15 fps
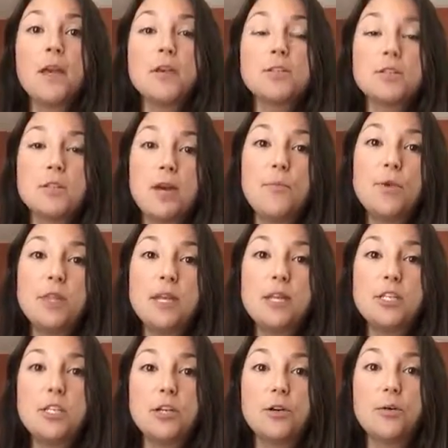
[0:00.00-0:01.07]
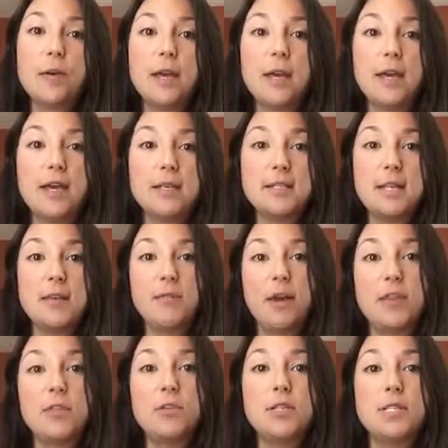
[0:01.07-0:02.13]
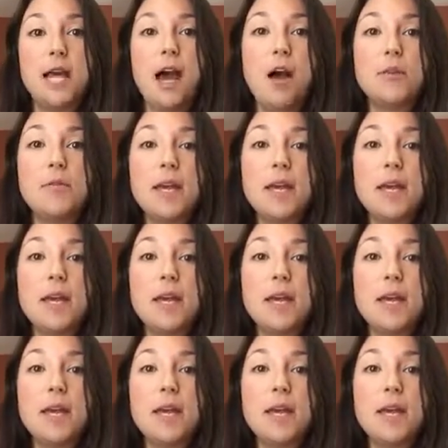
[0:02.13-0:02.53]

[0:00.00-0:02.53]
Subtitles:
So then what they do is they write those down.